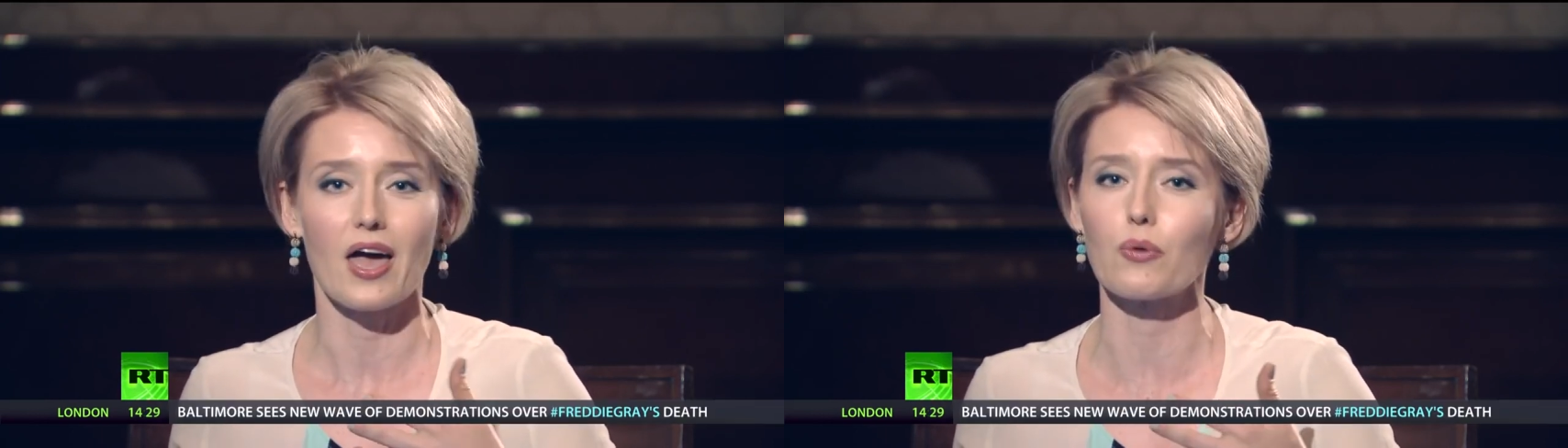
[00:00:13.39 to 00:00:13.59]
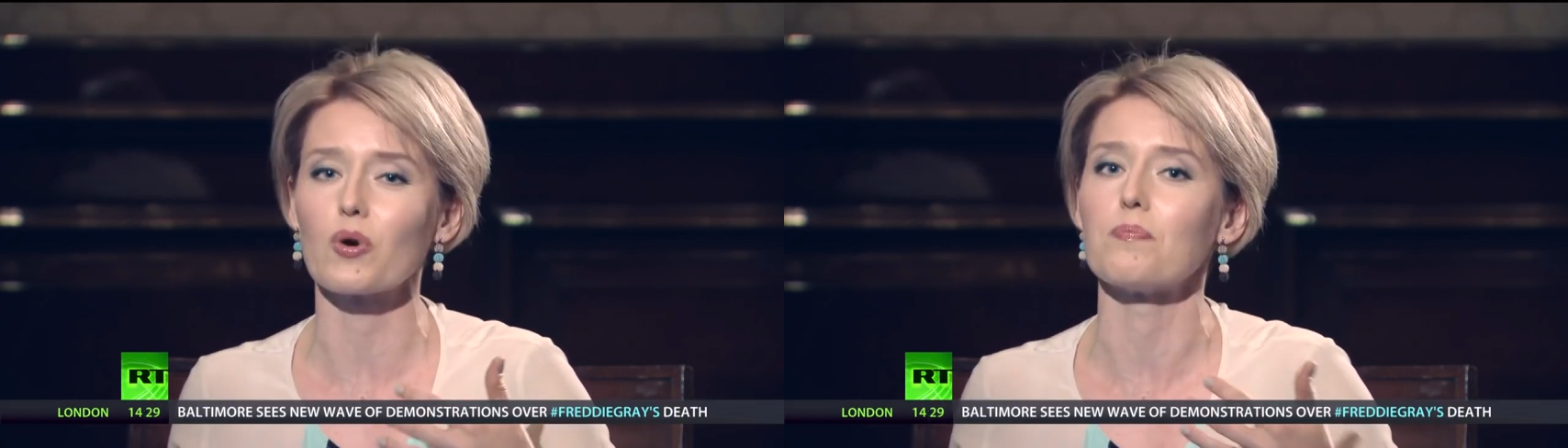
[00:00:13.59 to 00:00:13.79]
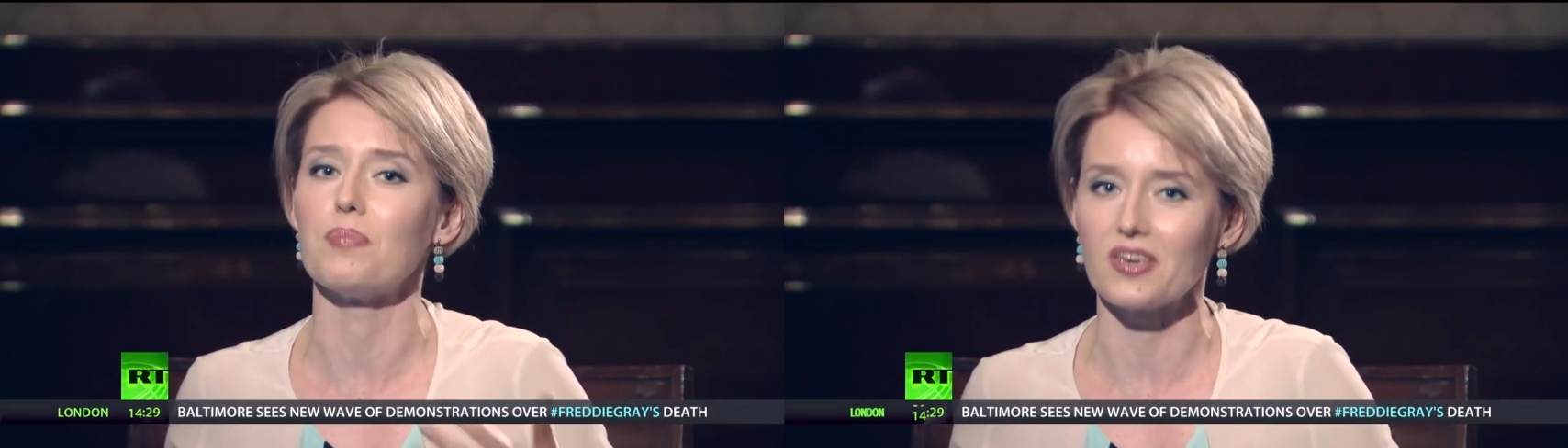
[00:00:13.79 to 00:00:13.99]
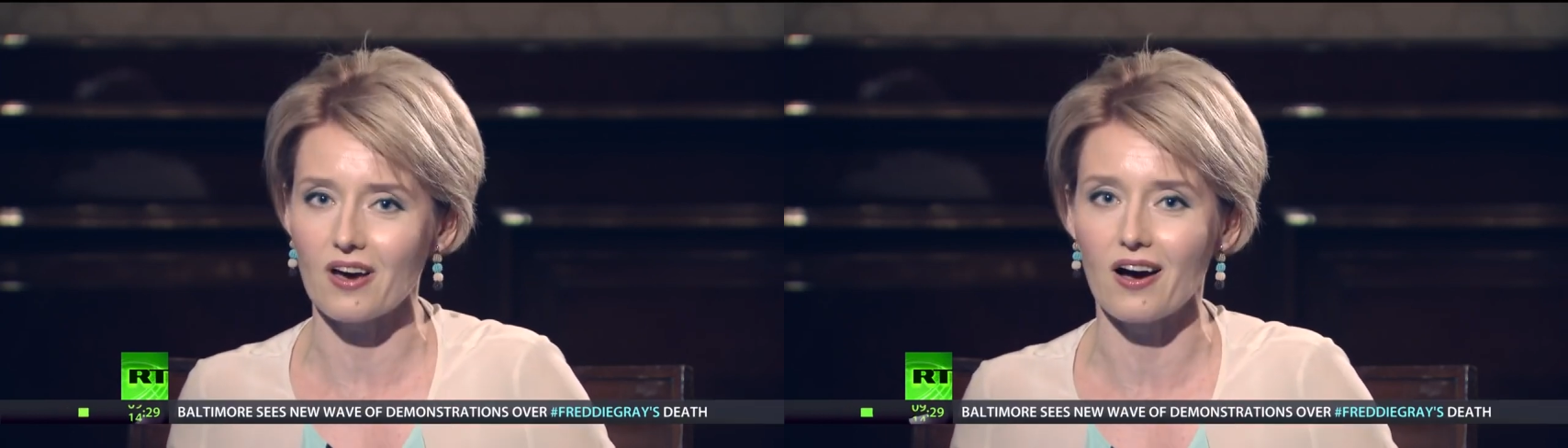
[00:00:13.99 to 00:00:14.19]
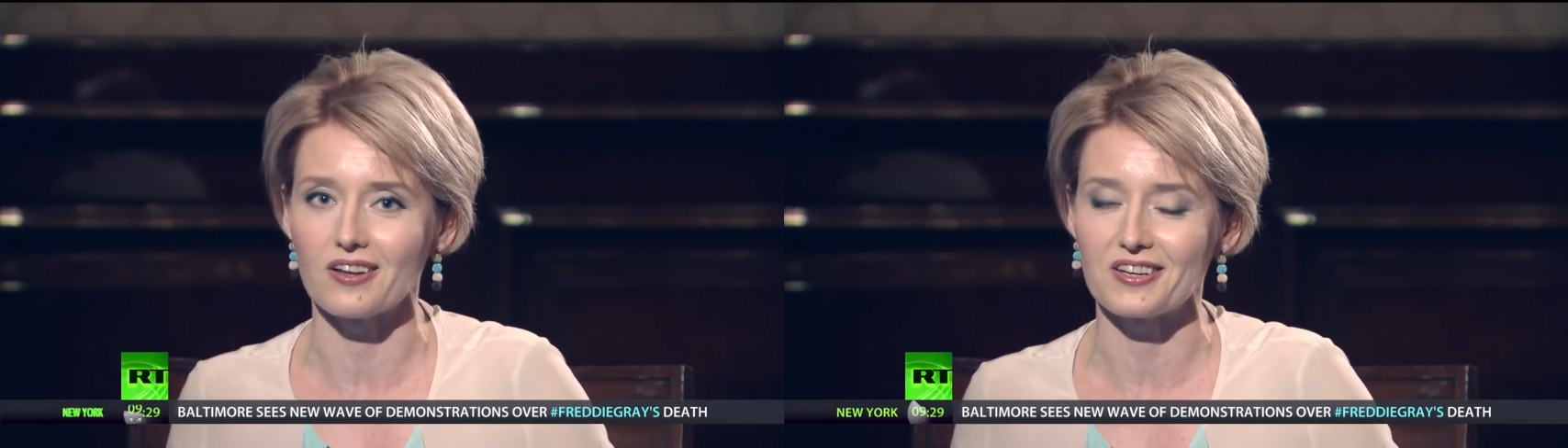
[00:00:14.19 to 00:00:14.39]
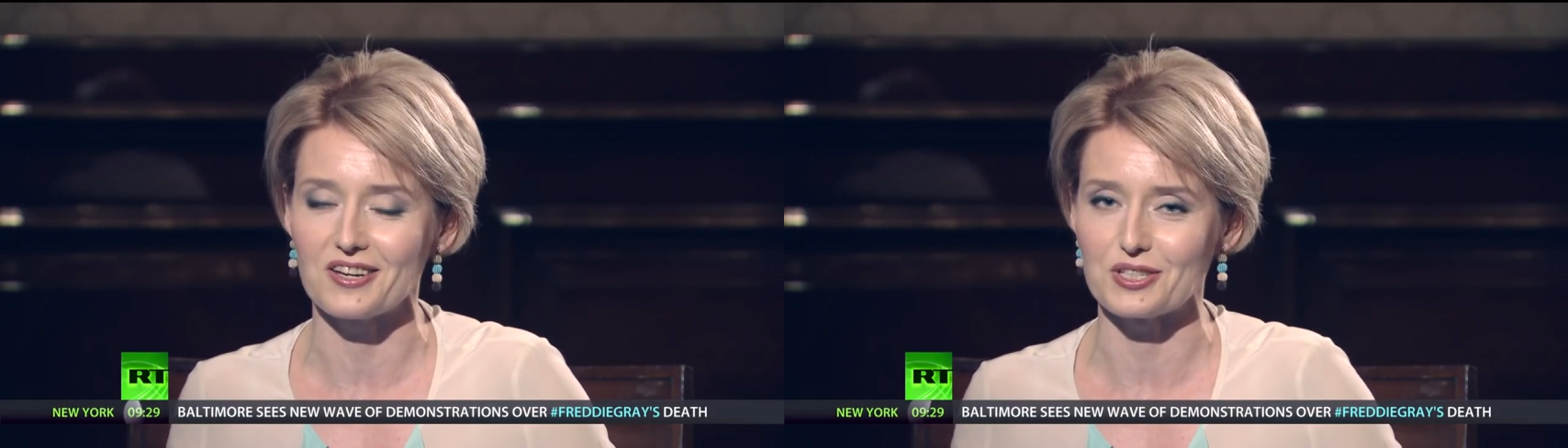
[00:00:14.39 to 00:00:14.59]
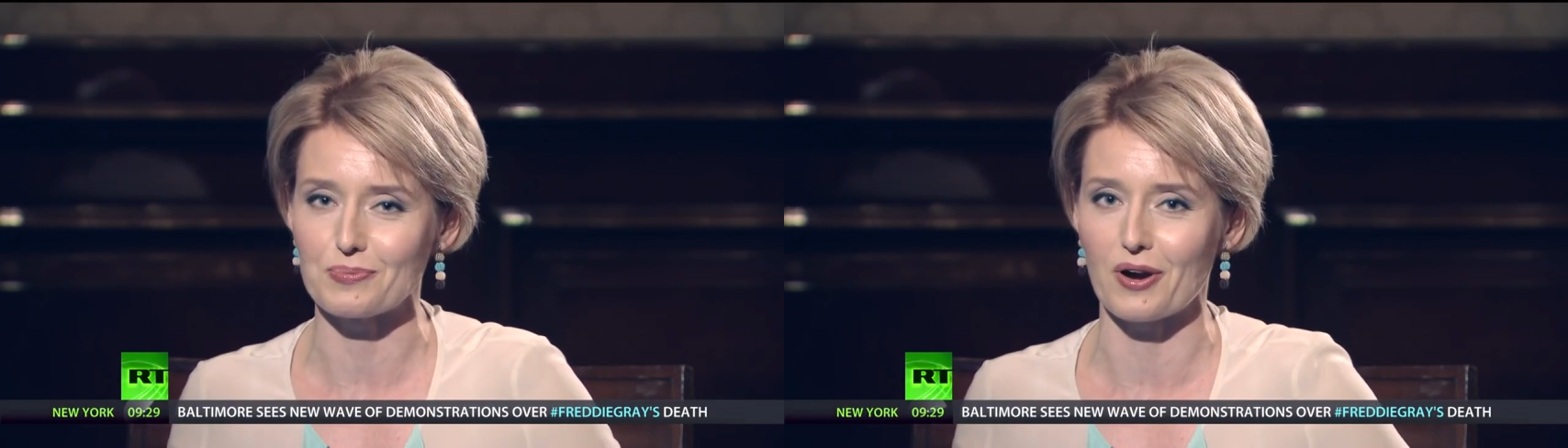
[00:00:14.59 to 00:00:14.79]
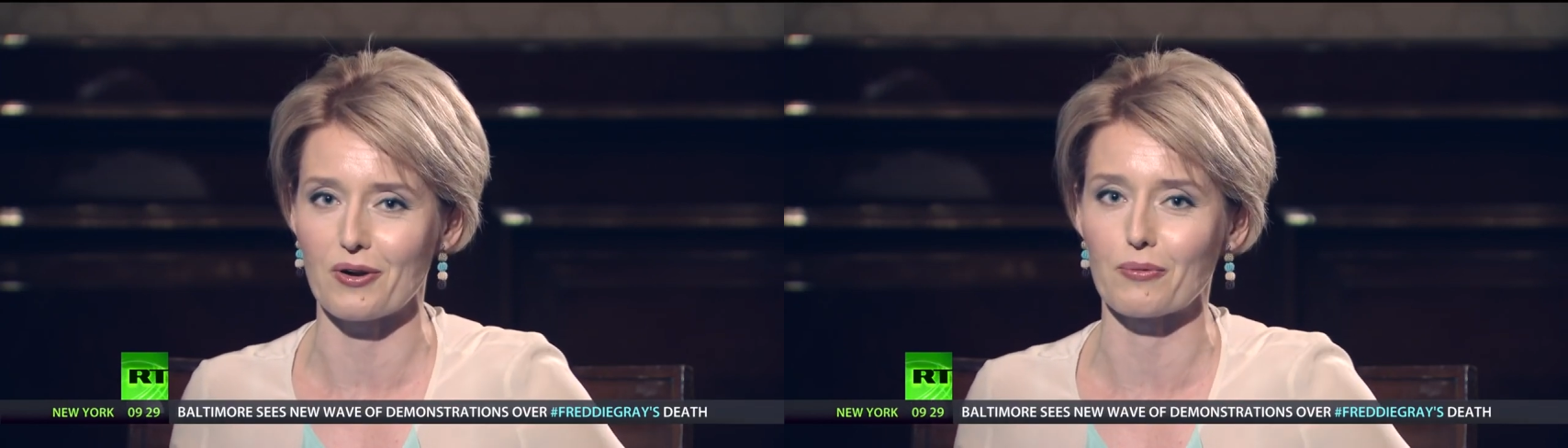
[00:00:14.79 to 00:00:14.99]
anywhere beyond
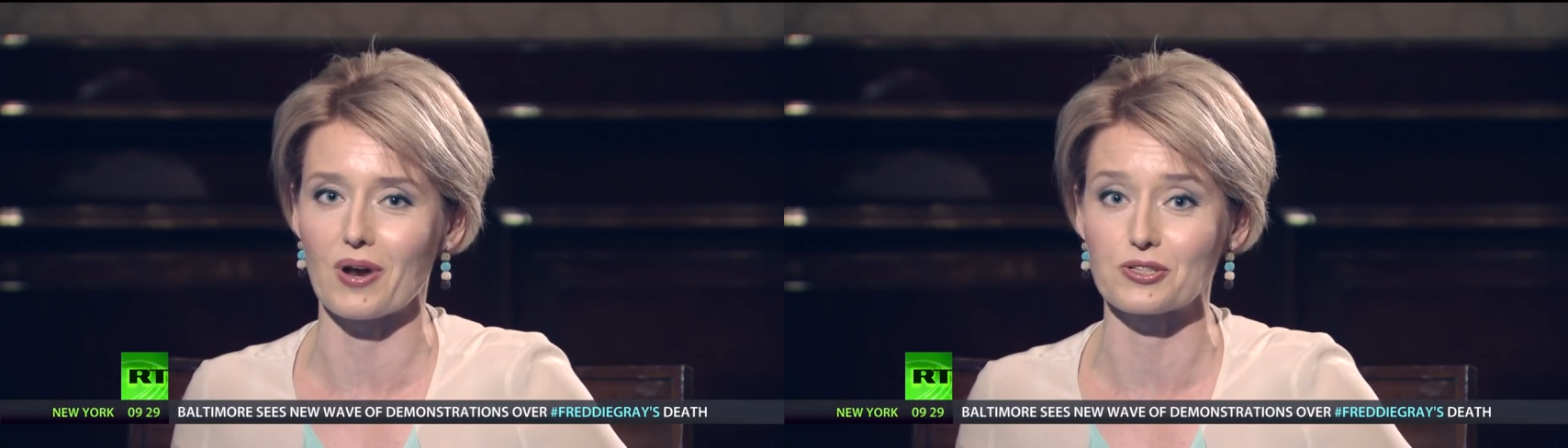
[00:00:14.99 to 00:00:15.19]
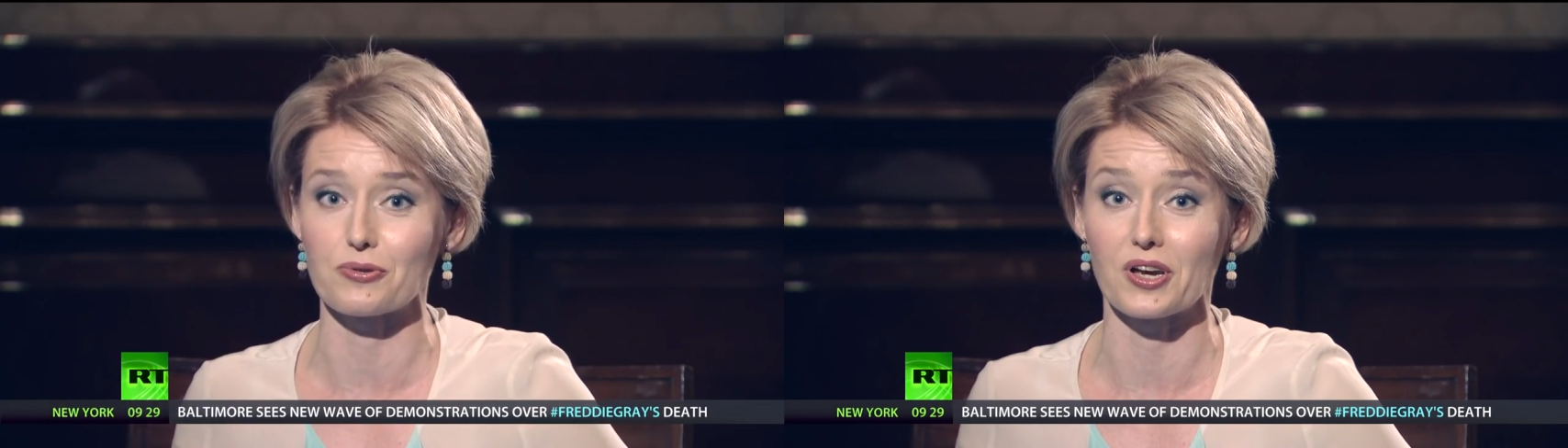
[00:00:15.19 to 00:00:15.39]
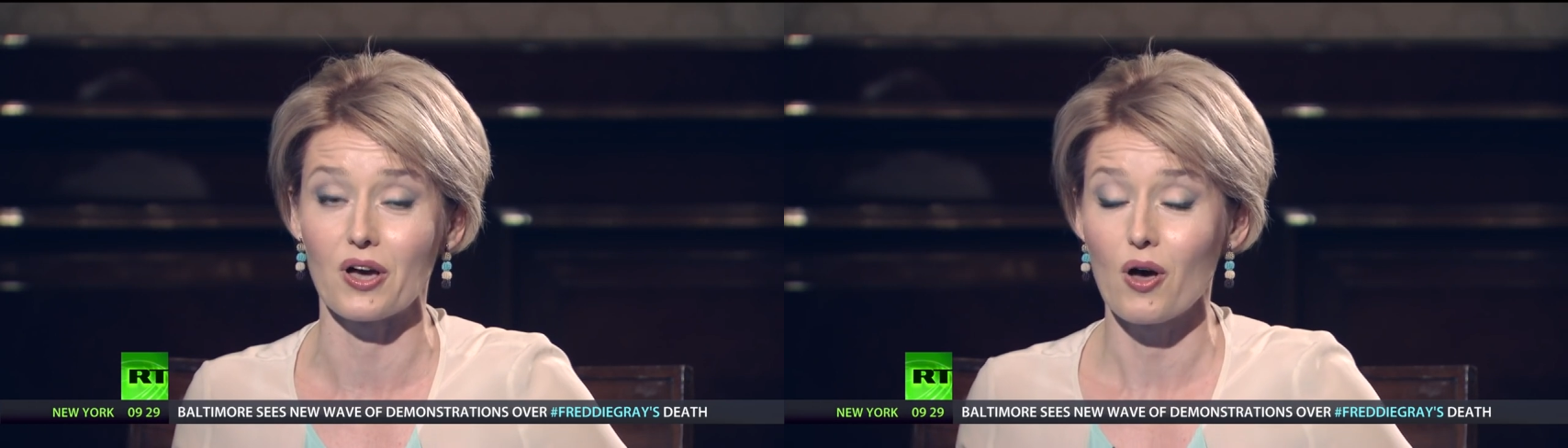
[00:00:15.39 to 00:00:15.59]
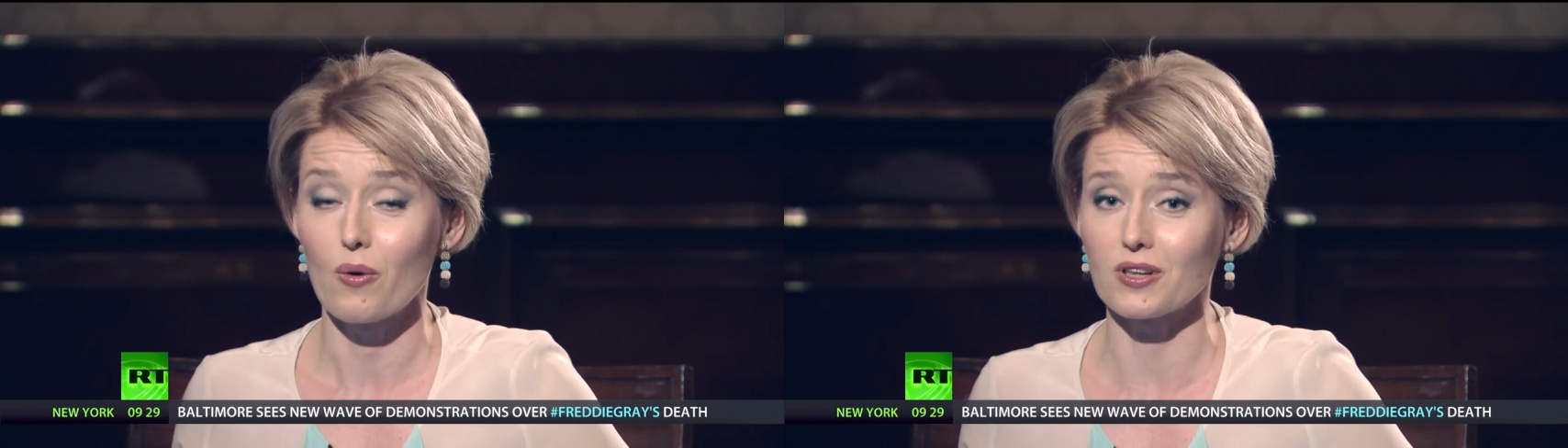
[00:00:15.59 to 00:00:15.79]
inspiring rhetoric?